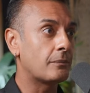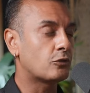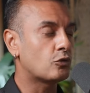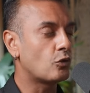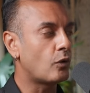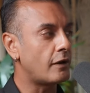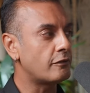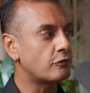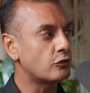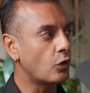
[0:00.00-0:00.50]

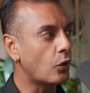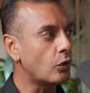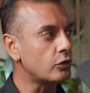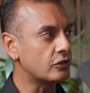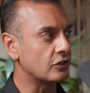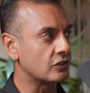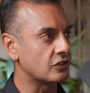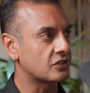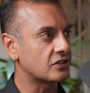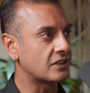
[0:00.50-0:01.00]
So I've
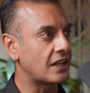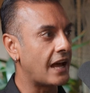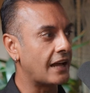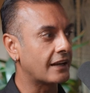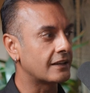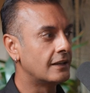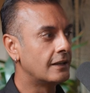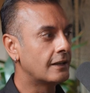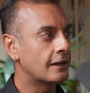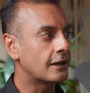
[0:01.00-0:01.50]
noticed
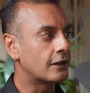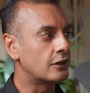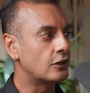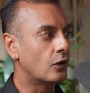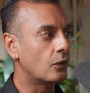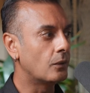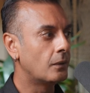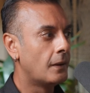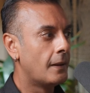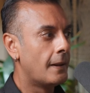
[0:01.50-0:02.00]
that, you
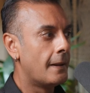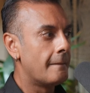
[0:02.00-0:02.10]
know,